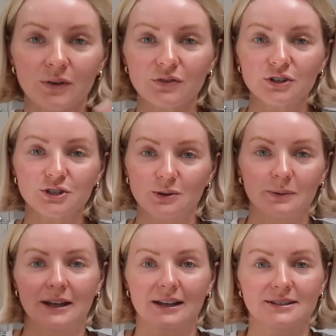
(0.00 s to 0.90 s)
We've got a
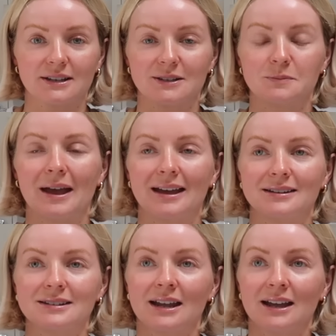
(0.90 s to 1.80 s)
super king size
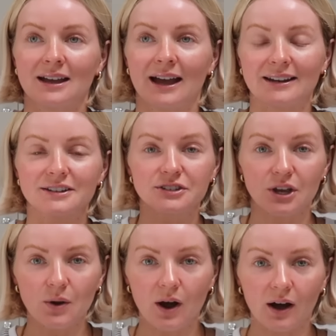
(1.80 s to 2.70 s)
bed and it's
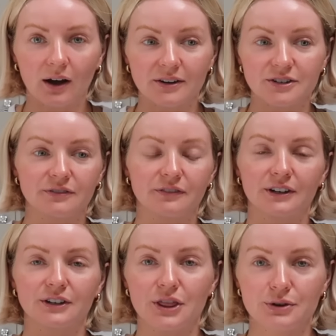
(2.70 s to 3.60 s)
so hard to
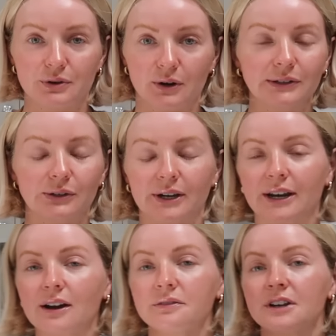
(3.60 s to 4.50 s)
find a throw long
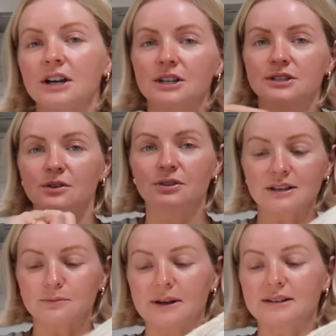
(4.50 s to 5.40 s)
enough. So
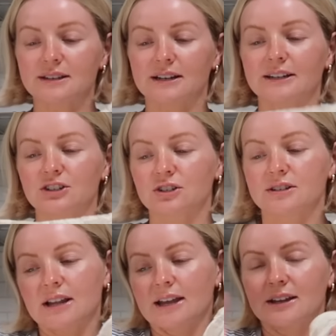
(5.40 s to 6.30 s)
this basically
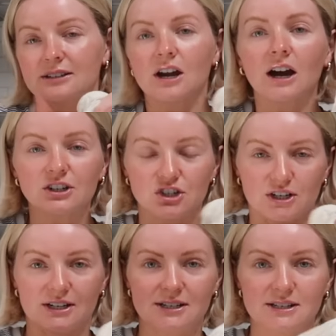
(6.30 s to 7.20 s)
just like
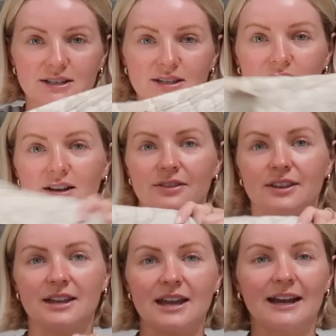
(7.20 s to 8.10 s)
touches
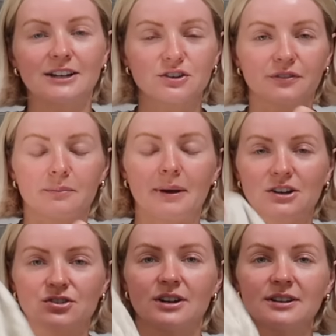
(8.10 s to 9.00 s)
the edge of the
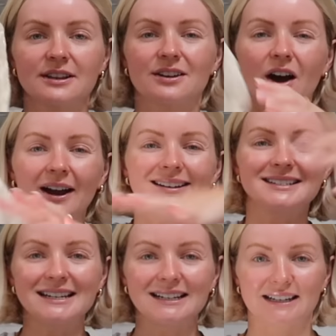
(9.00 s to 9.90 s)
mattress, and
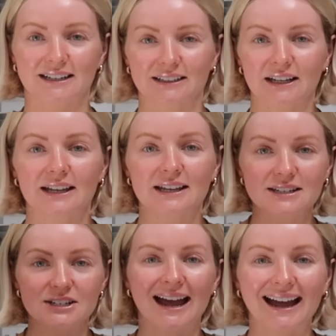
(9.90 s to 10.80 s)
ideally I'd like
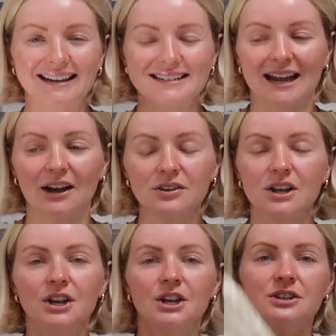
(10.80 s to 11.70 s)
it to hang down.